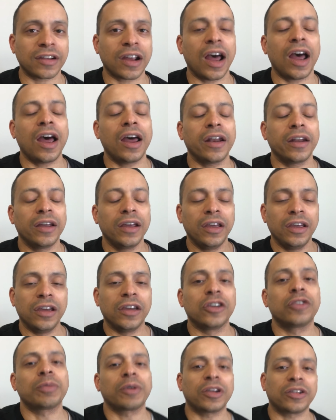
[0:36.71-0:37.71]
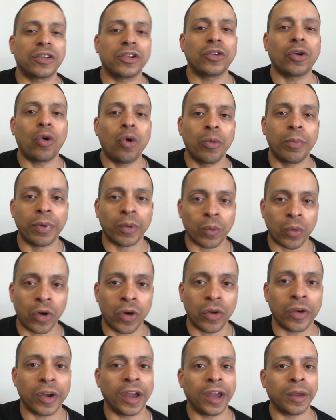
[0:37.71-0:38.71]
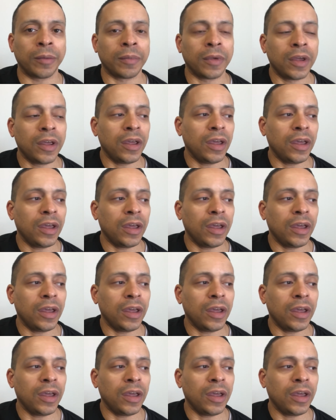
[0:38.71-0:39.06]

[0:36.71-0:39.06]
Gone is because it's an open world game.